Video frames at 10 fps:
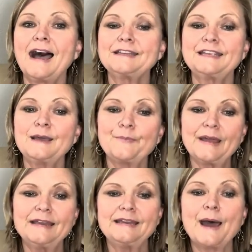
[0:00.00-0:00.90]

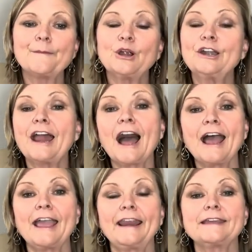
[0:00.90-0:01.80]
Tip number
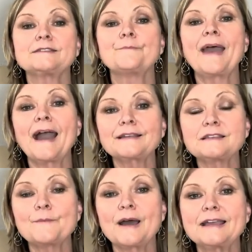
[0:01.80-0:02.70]
nine is
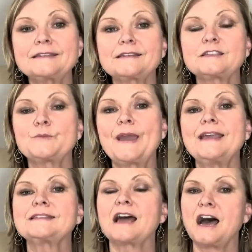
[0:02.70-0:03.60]
maximize the
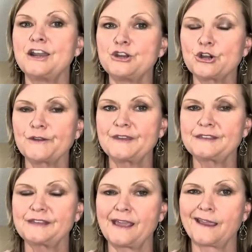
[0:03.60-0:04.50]
space under the
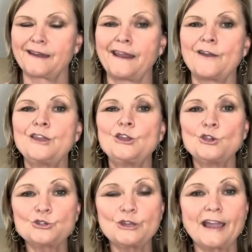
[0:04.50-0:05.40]
sink. Now,
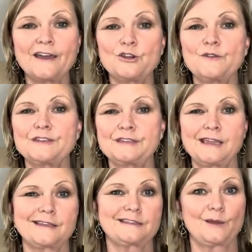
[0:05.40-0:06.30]
usually under the sink
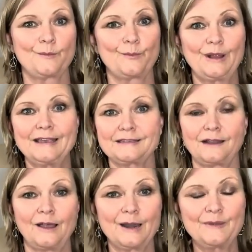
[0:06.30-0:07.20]
is some place that a
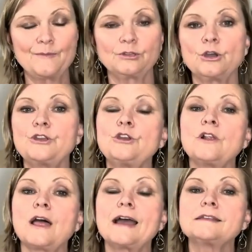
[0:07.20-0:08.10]
lot of people don't
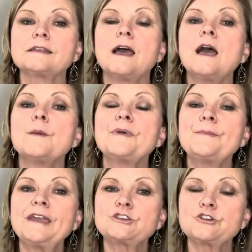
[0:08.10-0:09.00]
utilize, but
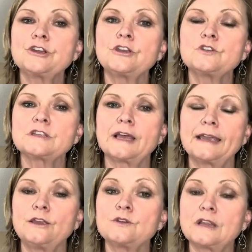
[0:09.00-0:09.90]
make sure you're
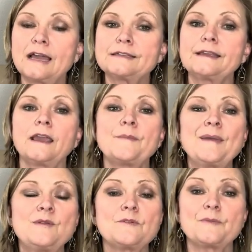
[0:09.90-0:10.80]
utilizing it
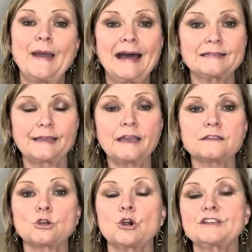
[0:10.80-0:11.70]
maybe with
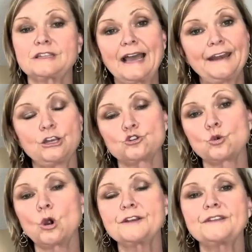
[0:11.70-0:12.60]
baskets or sliding
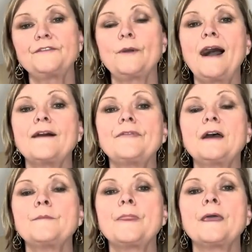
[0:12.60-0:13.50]
drawers if you have
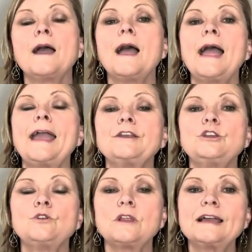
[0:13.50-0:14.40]
them, and
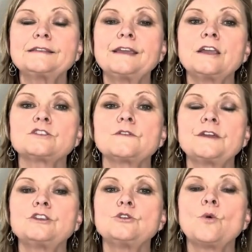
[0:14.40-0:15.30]
utilizing it so
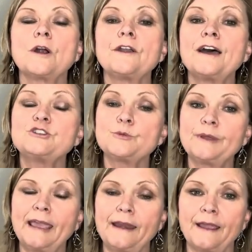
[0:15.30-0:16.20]
that you are not
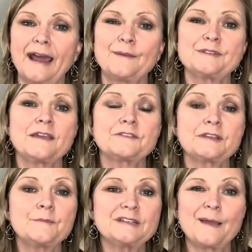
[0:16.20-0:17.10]
duplicating items. If
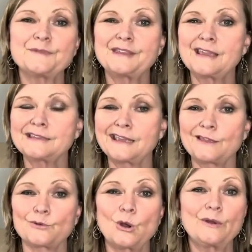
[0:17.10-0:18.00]
sometimes things get
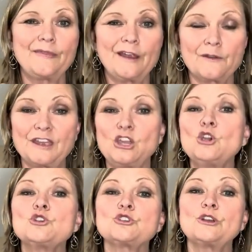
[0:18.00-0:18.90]
thrown in there that
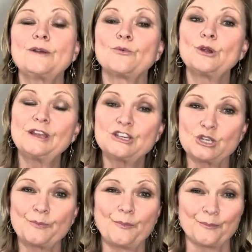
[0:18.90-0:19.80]
usually really
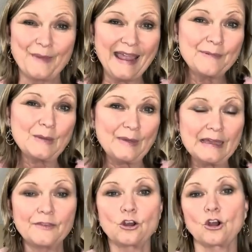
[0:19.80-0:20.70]
should maybe be
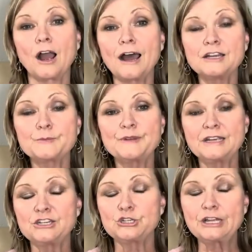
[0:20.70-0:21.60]
in the garage
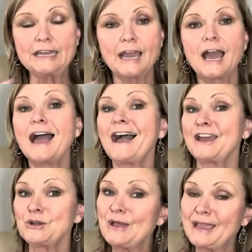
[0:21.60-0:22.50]
potentially, I
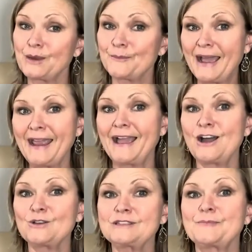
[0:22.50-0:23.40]
know like in my
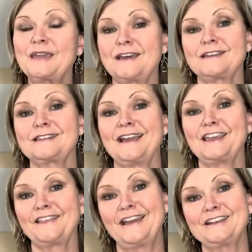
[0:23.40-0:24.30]
house, because I
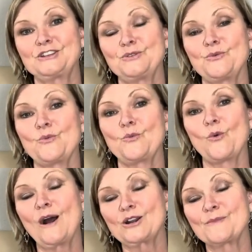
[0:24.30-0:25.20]
like to
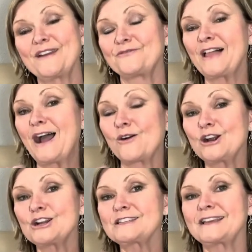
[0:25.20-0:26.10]
water my
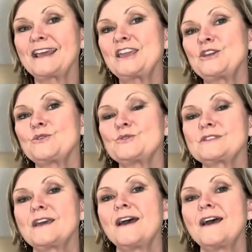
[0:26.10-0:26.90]
flowers and I use